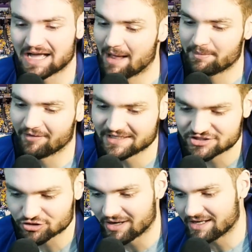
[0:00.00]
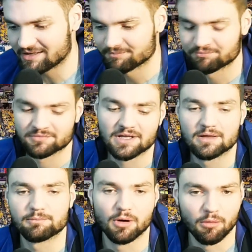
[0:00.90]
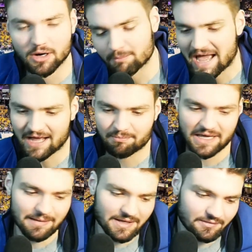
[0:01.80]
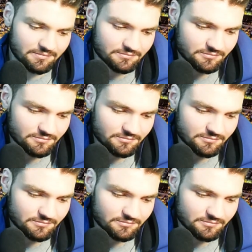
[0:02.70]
copyright strike, but we're back, baby.